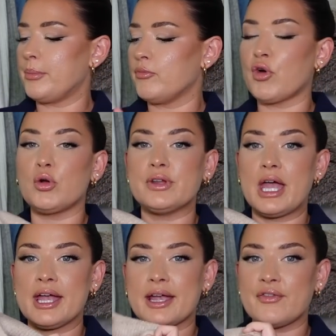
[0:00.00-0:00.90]
roll
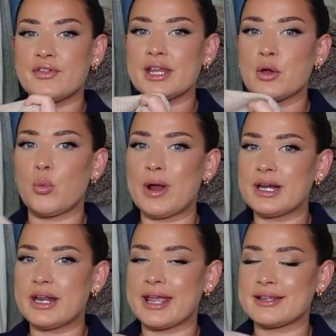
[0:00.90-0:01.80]
neck. I feel like
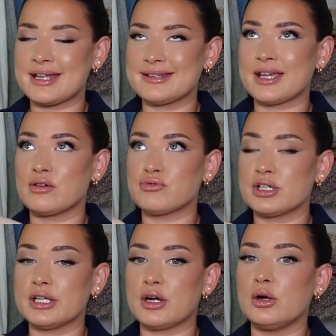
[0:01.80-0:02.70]
when it starts to get
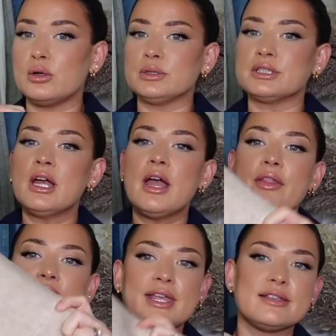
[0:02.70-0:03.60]
really cold,
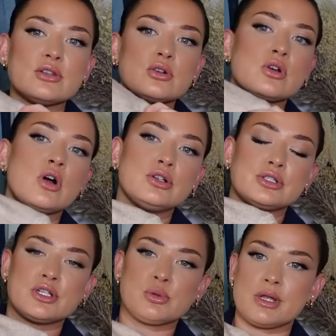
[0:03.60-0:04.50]
these look
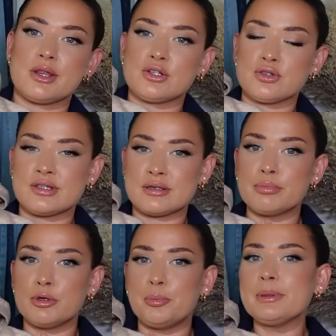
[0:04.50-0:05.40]
gorgeous with just
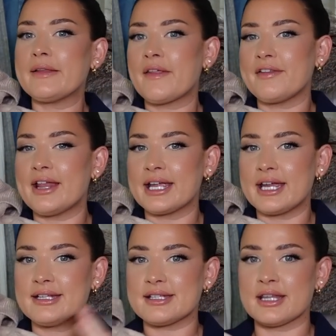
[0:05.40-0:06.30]
simple black leather
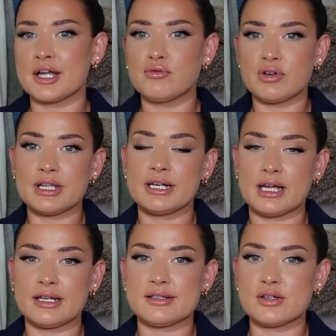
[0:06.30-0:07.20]
leggings and like a really
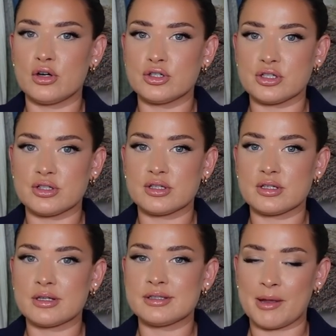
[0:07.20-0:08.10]
nice gorgeous
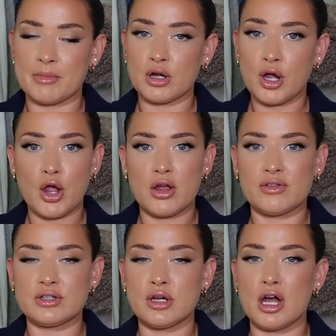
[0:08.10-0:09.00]
statement coat
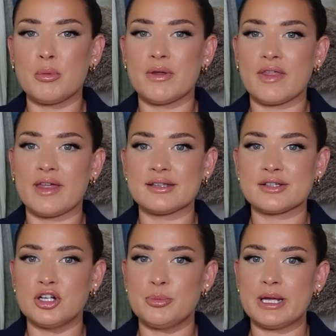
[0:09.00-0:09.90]
over the top, whether that's
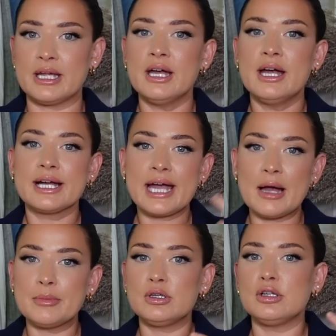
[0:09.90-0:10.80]
going to be
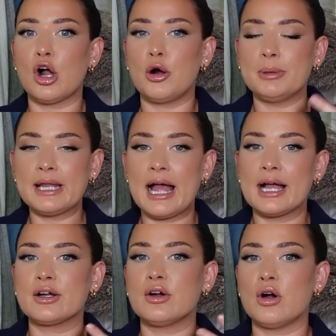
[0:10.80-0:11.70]
camel or
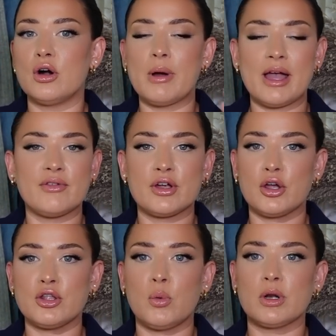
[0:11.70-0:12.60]
black or whatever
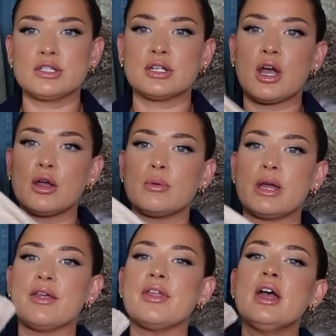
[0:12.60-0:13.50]
coat you wanted to go
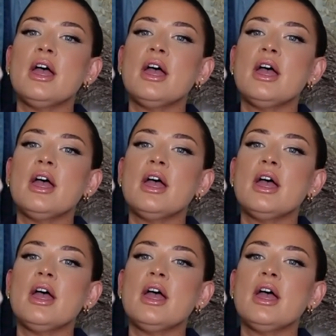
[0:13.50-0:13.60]
with.